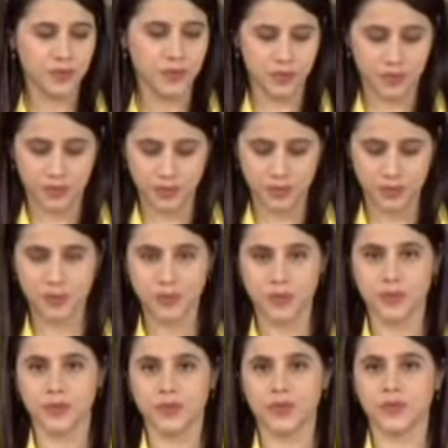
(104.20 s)

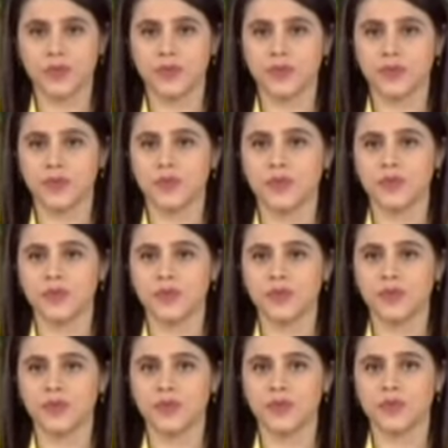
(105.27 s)

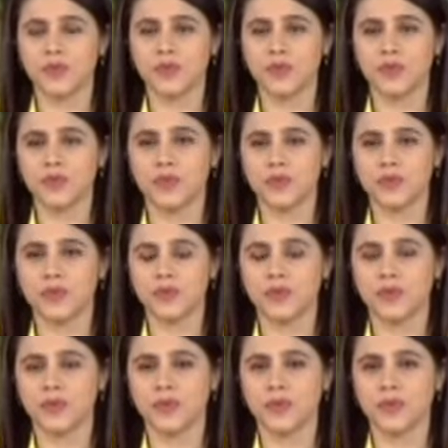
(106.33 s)

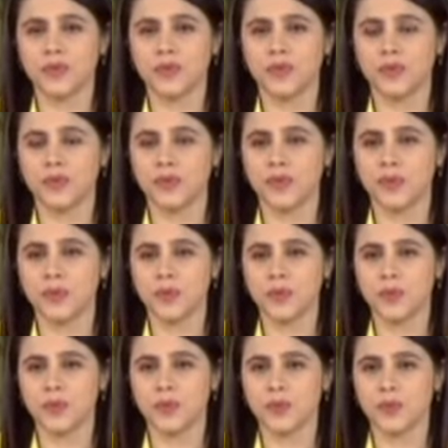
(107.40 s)

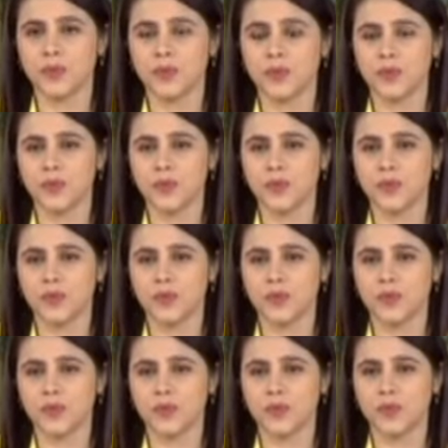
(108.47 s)

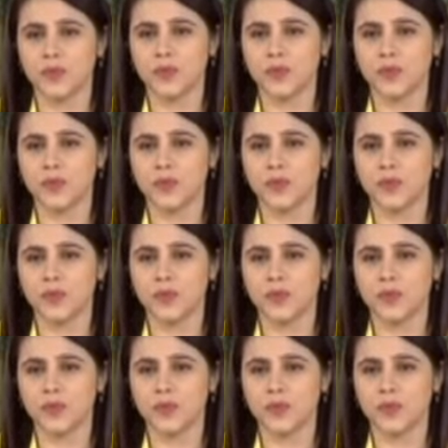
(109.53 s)
[no speech]